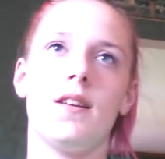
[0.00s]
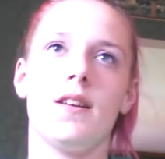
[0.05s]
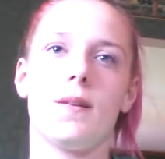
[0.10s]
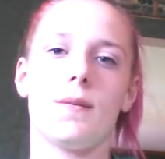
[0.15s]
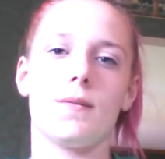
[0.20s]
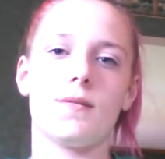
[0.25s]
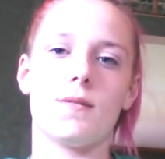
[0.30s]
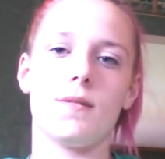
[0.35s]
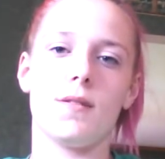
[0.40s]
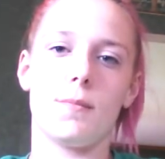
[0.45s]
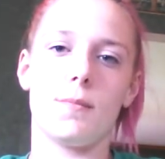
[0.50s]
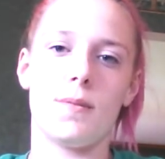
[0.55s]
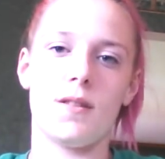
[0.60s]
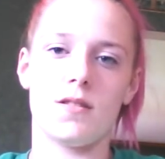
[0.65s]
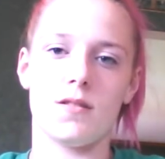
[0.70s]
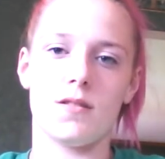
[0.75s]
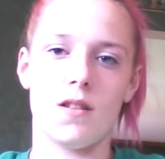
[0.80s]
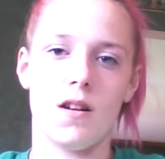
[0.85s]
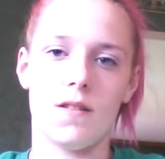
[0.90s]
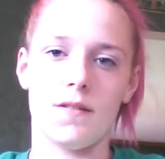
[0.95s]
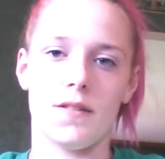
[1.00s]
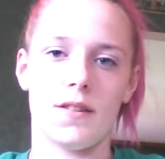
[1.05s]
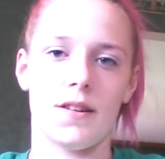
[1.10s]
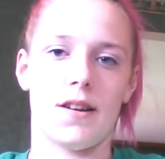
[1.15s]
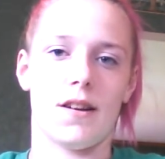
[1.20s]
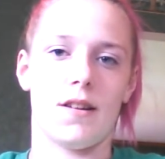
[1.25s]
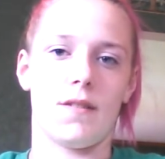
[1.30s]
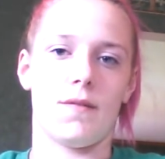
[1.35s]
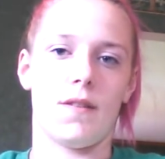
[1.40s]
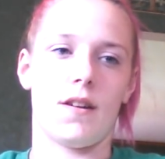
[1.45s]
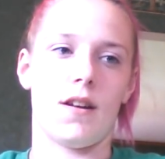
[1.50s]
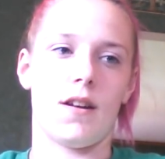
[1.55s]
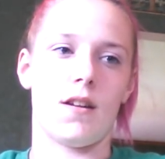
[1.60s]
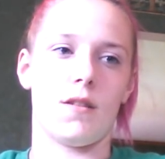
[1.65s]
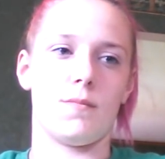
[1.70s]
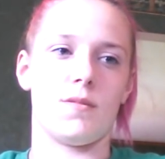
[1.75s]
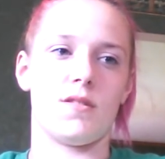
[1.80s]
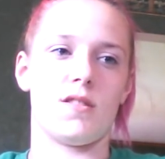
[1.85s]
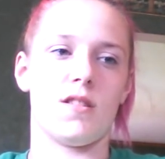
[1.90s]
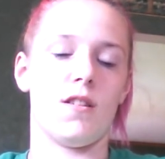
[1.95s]
He wasn't really pissed off that he kind of found out
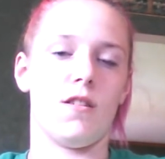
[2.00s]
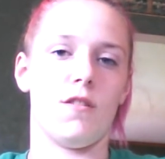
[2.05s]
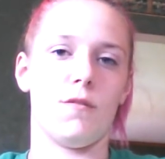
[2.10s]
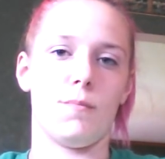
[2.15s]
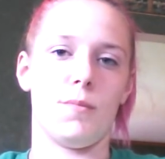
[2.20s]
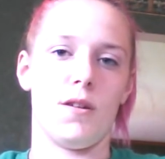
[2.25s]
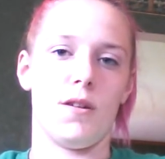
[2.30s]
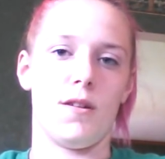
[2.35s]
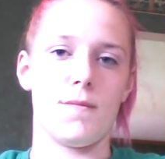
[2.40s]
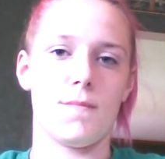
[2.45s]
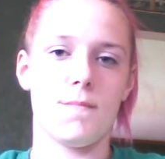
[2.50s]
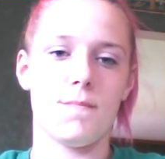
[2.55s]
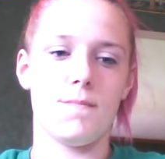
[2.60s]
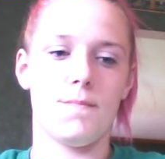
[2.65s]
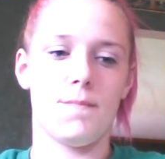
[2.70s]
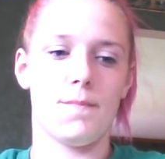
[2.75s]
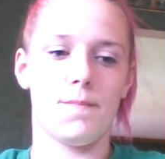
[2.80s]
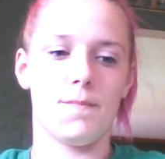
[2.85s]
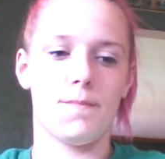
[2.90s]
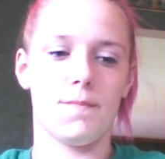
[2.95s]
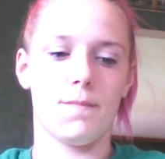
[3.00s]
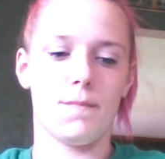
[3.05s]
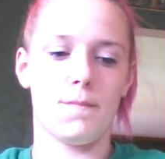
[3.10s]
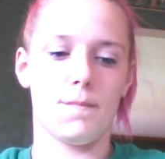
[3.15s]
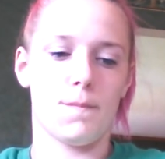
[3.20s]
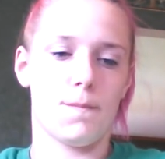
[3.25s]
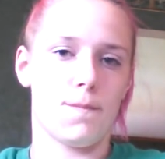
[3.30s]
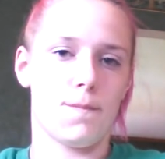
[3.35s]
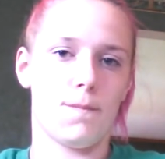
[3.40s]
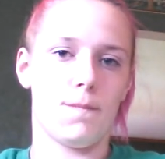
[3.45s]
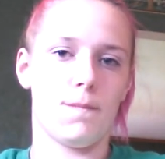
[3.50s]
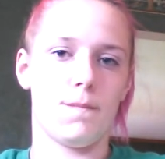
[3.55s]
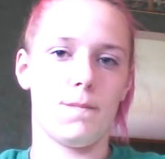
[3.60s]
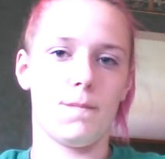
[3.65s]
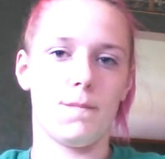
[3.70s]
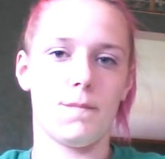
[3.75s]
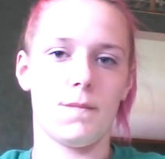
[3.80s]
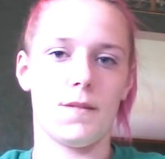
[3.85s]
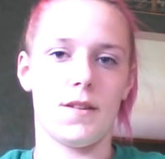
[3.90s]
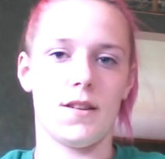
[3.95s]
himself, but
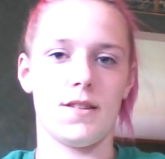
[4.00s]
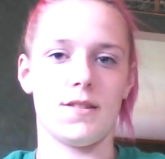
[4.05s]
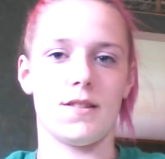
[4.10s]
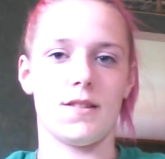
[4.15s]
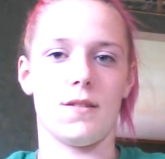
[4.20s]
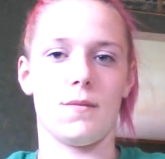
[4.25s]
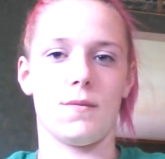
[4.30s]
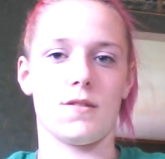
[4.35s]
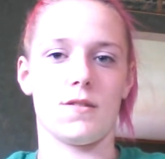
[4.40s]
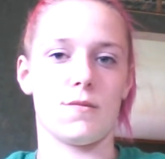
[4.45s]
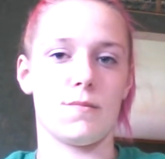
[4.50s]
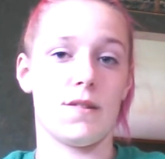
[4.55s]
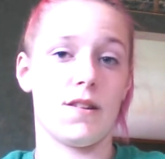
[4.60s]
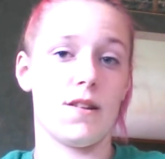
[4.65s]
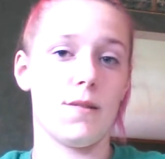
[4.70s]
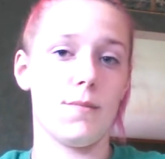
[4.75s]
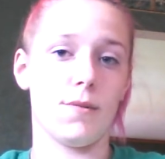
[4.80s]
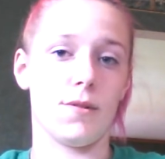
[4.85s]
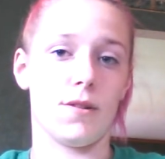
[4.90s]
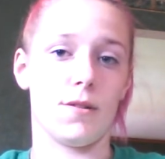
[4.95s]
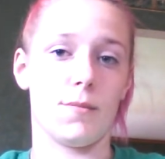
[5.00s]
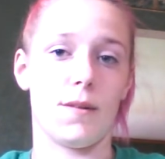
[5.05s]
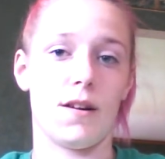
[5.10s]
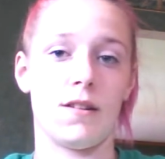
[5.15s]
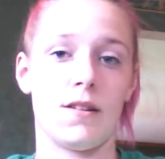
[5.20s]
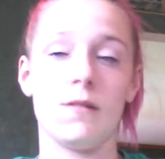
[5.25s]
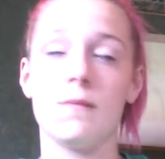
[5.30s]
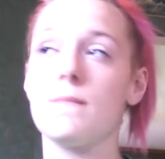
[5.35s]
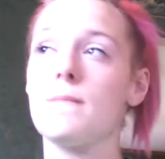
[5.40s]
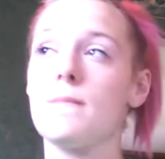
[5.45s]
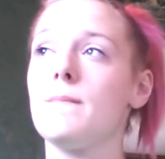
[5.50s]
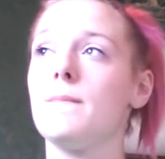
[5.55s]
he said he wasn't going to be a hypocrite about it.